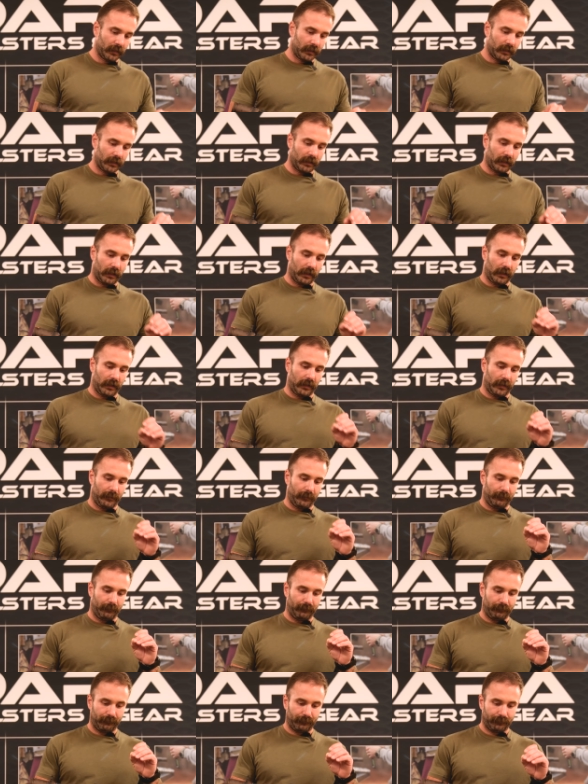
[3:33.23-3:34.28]

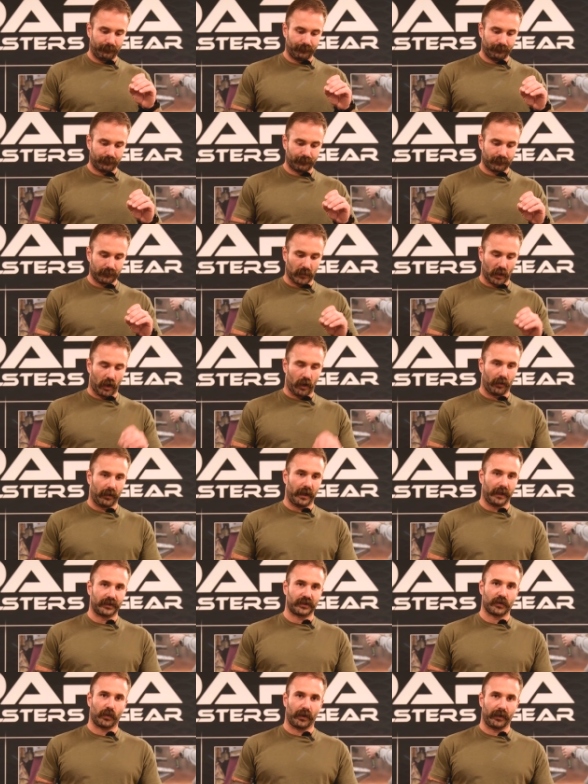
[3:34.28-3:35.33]

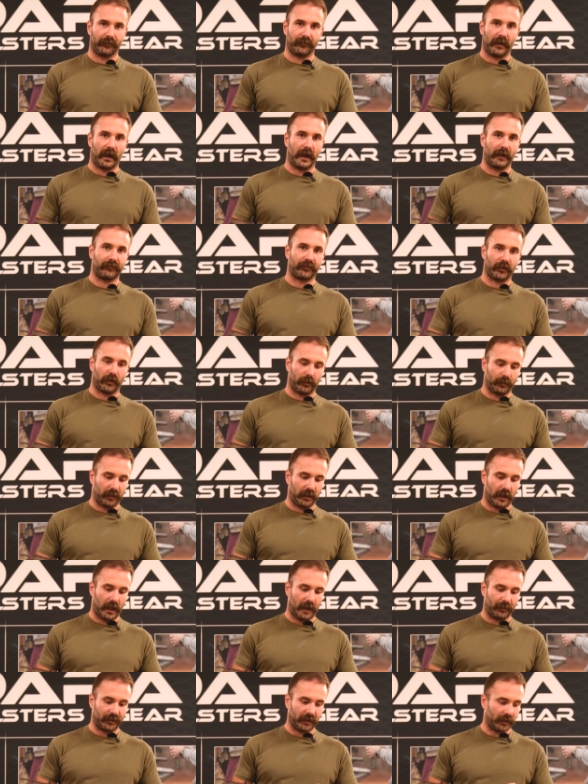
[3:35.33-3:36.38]
RH25 thermal
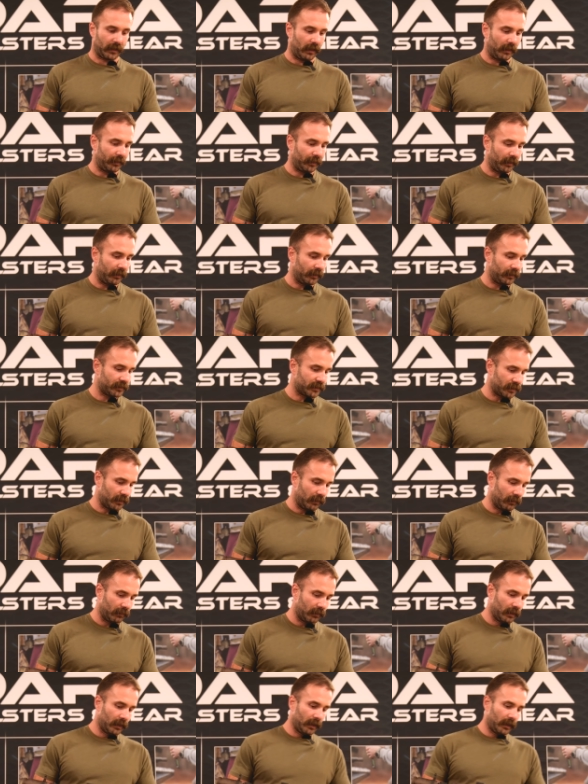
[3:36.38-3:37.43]
optic on here,
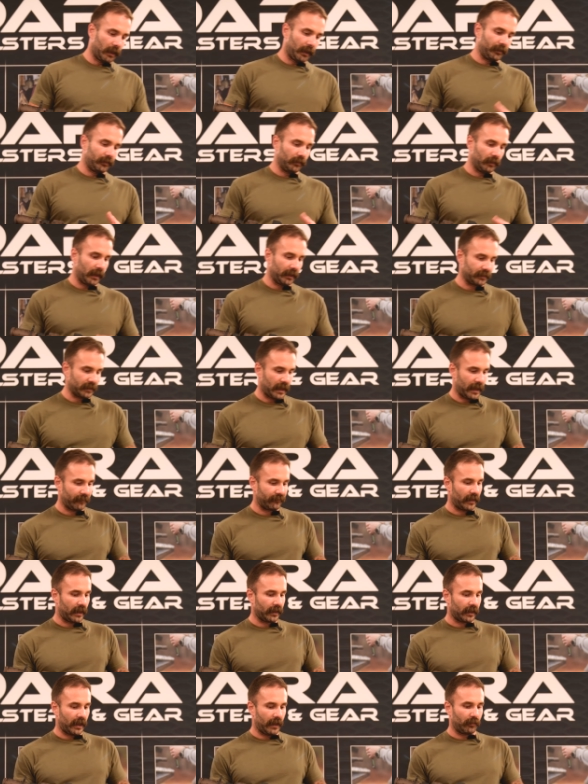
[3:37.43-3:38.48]
so I do like to have
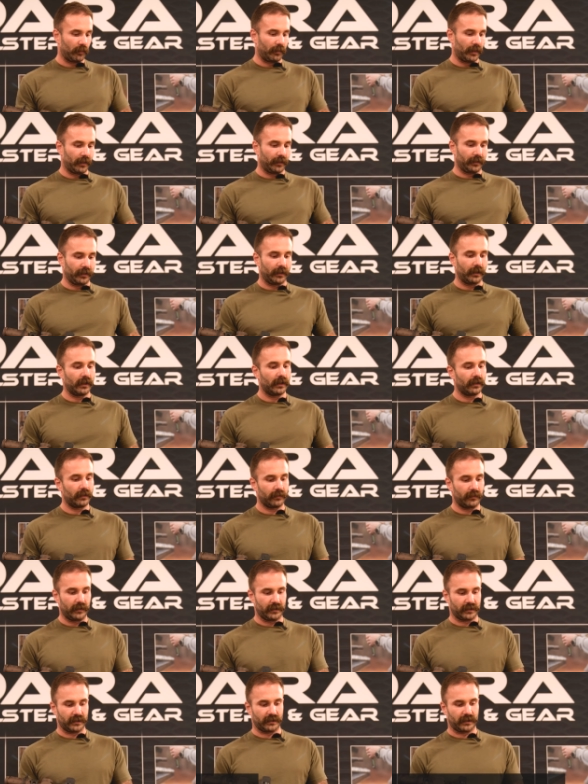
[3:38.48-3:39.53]
that capability.
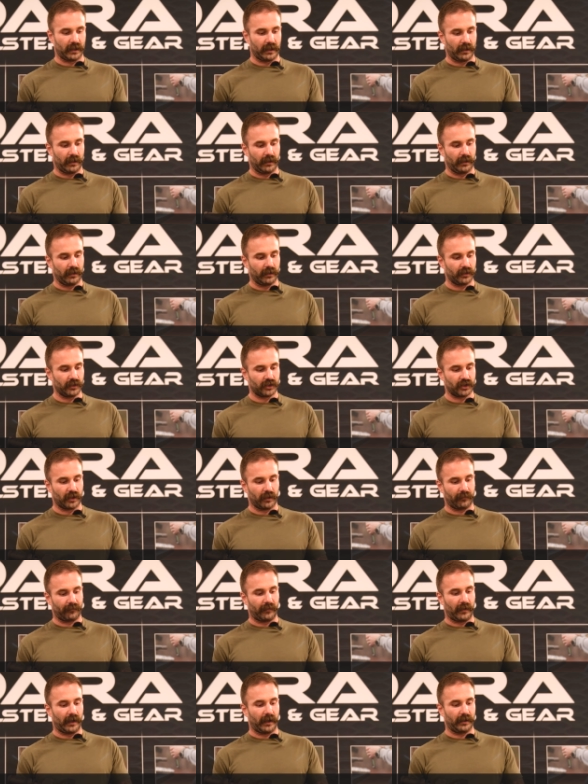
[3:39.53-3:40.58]
This is a
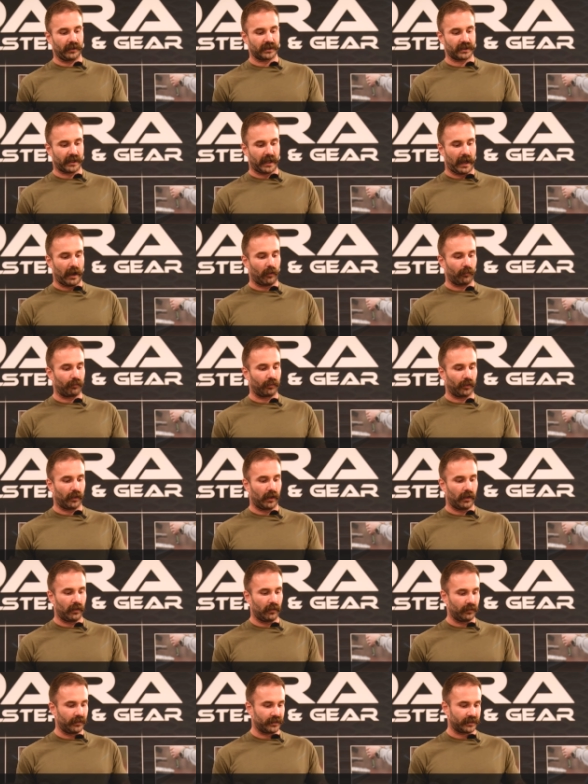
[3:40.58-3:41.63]
Surefire Scout
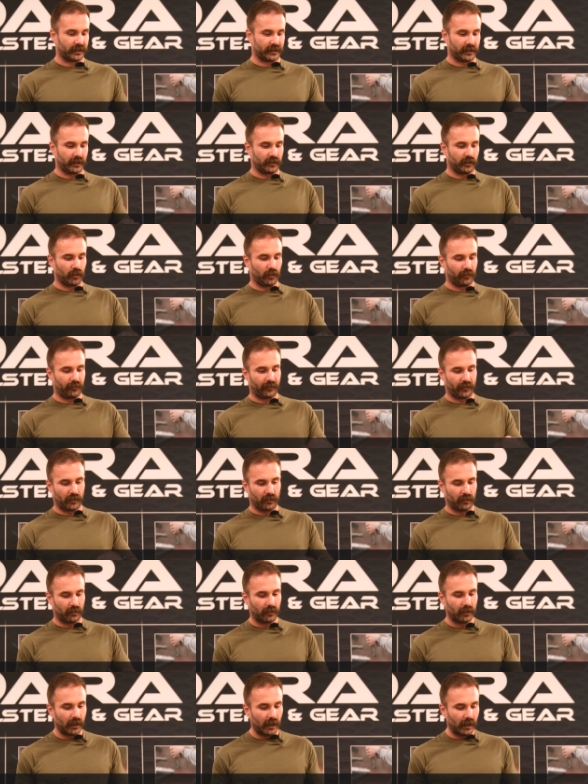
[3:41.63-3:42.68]
Pro. This is the dual fuel.